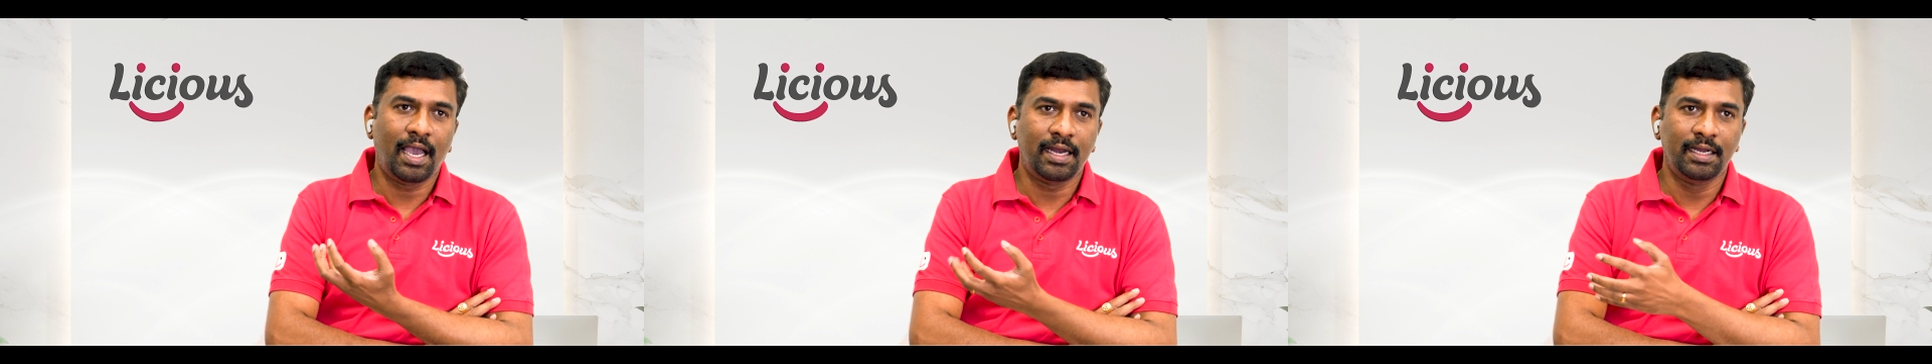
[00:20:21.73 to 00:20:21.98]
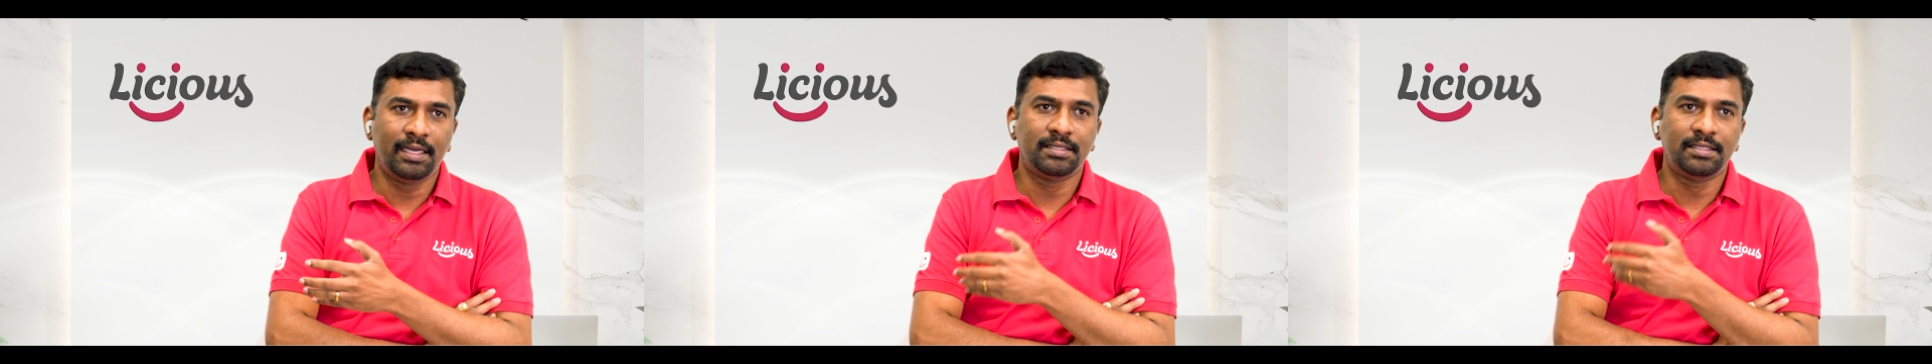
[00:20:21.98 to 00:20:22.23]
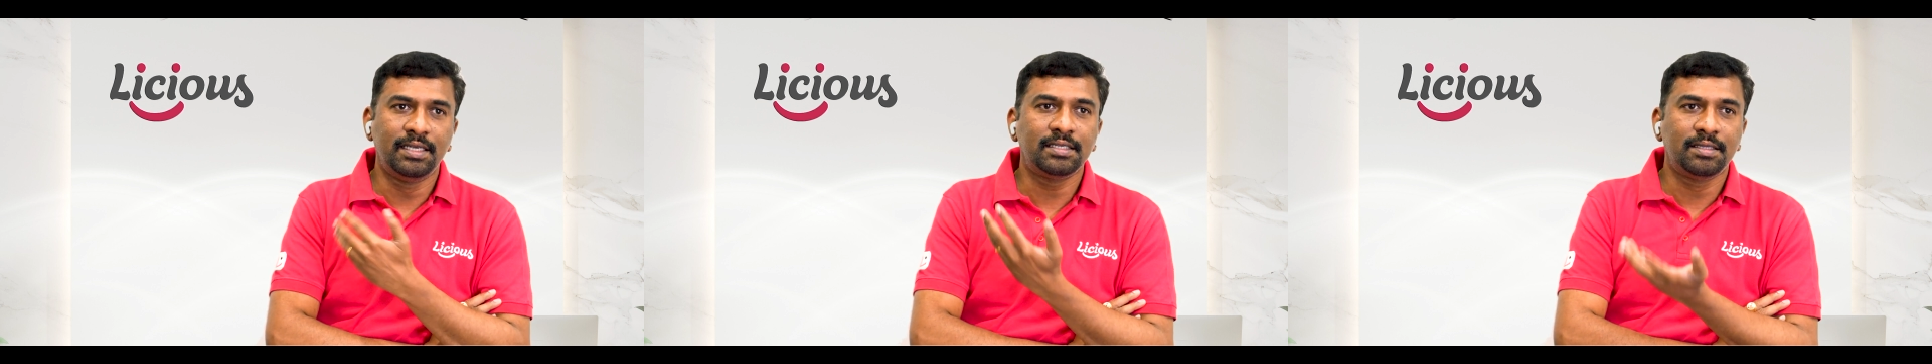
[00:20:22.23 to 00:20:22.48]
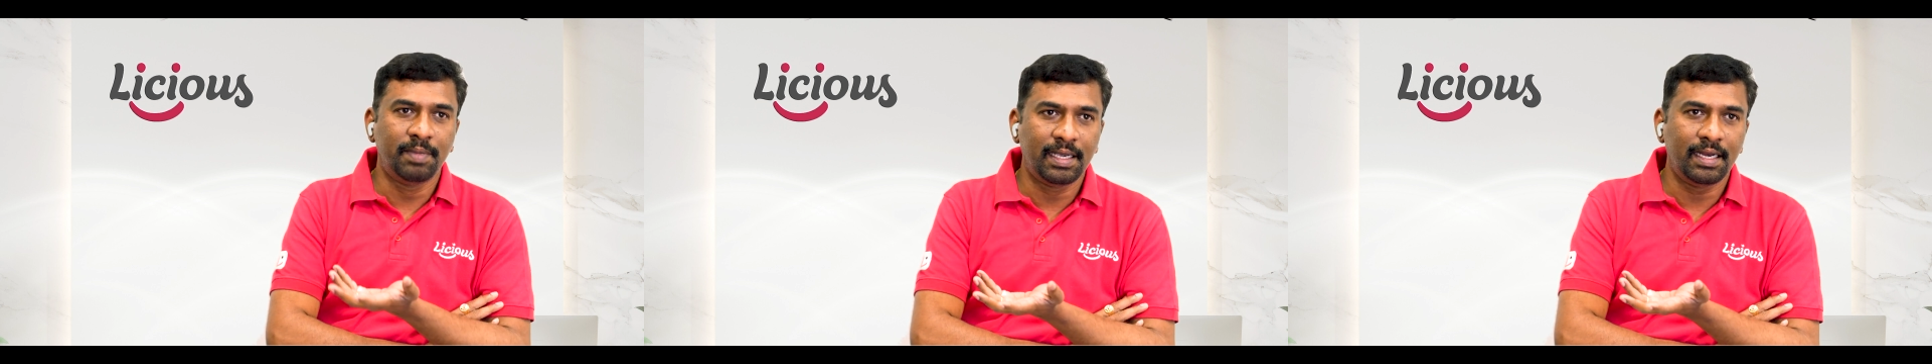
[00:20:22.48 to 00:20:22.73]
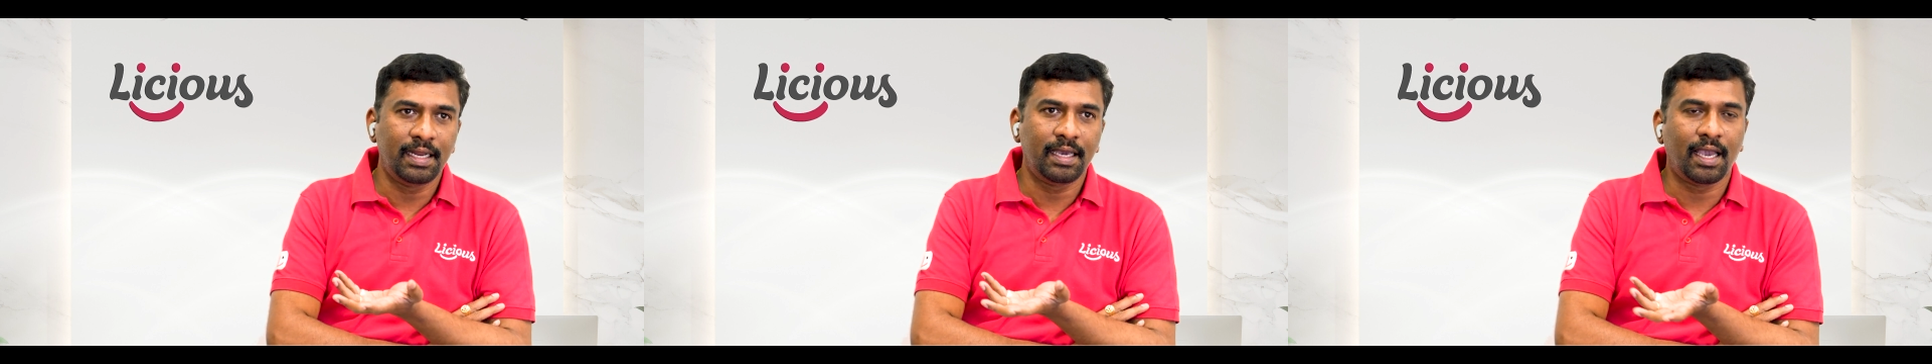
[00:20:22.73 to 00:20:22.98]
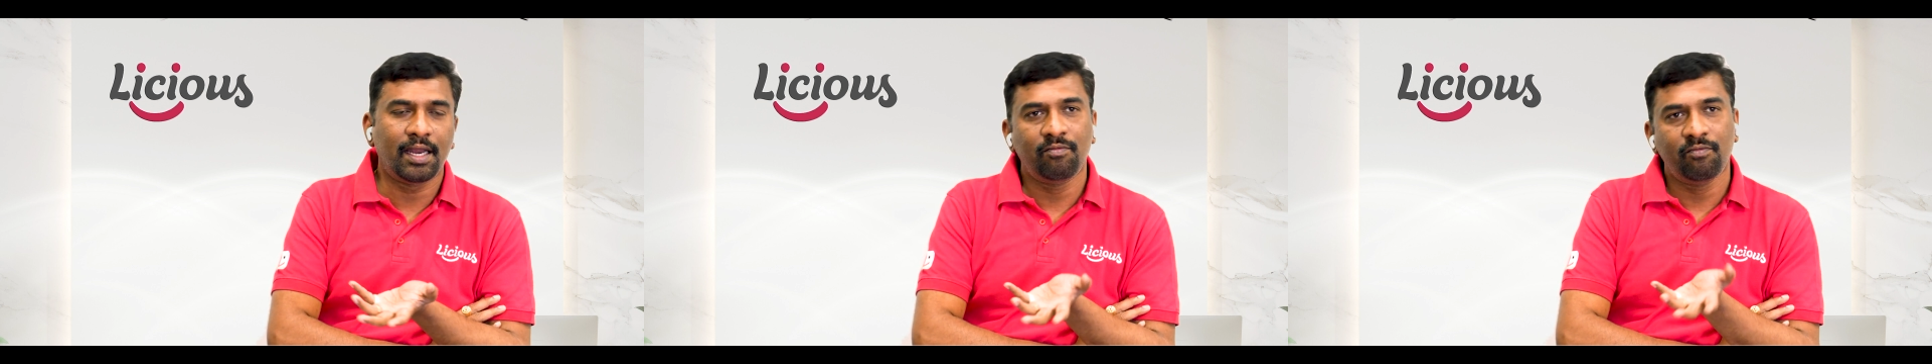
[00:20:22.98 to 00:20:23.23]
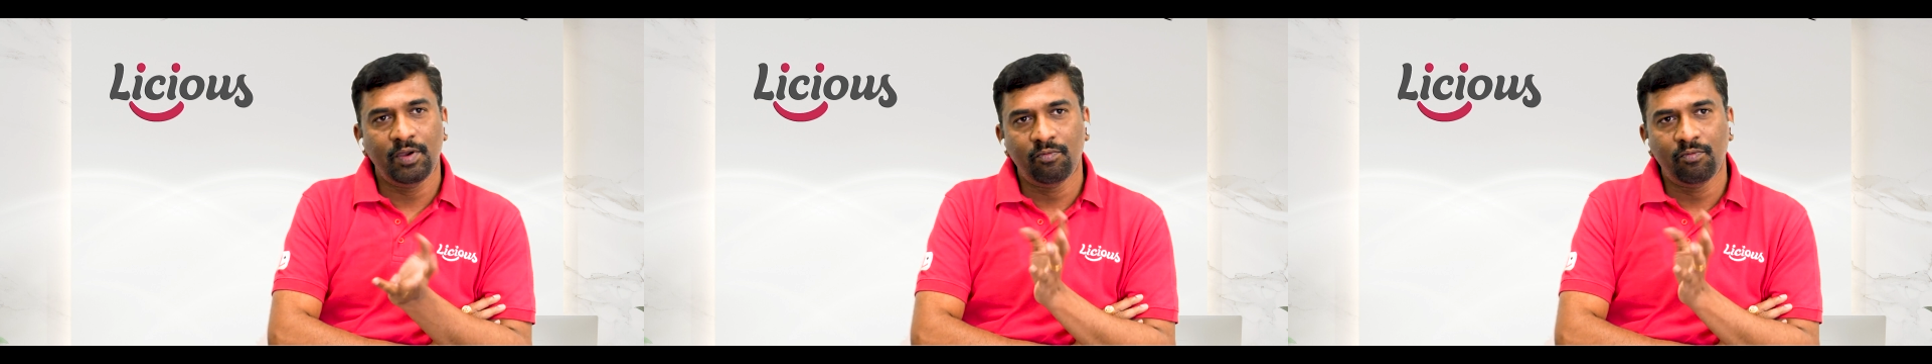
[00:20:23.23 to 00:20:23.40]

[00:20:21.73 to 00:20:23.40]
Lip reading: and it is just the beginning, and we